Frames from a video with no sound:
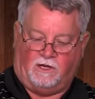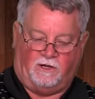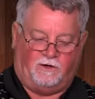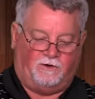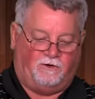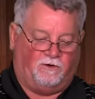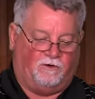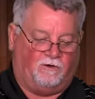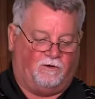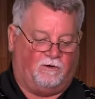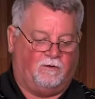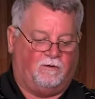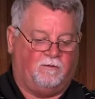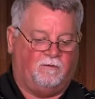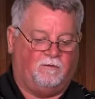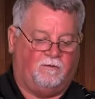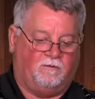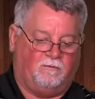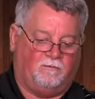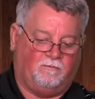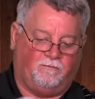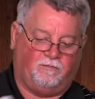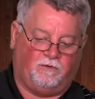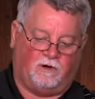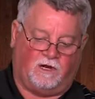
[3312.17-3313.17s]
under
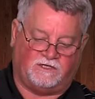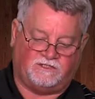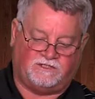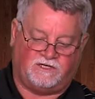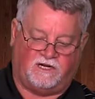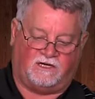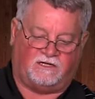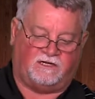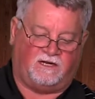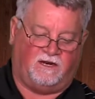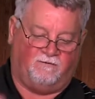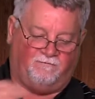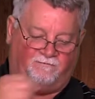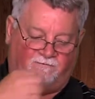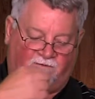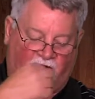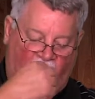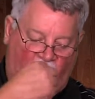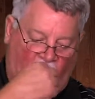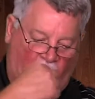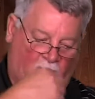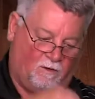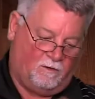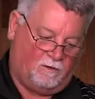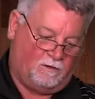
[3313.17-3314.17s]
project
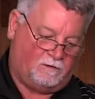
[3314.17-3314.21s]
info.